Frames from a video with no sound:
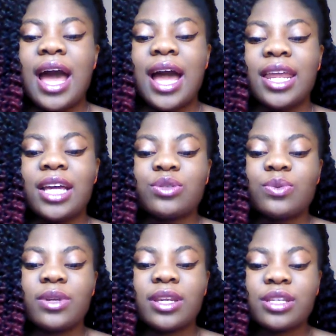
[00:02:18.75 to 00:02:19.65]
and I
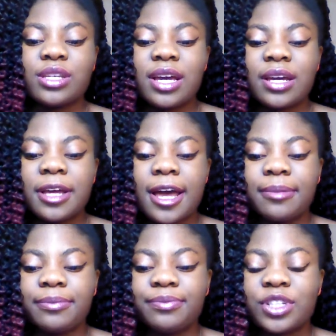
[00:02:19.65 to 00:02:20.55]
just wanted
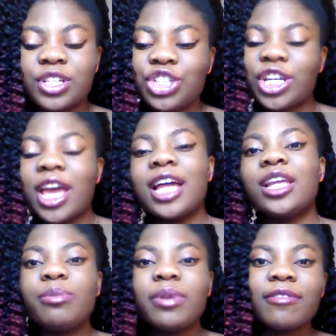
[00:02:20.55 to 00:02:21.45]
to share a
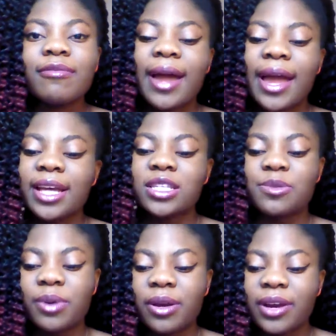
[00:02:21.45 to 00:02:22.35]
little bit of my
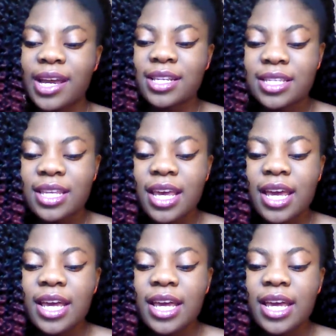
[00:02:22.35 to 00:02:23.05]
experience,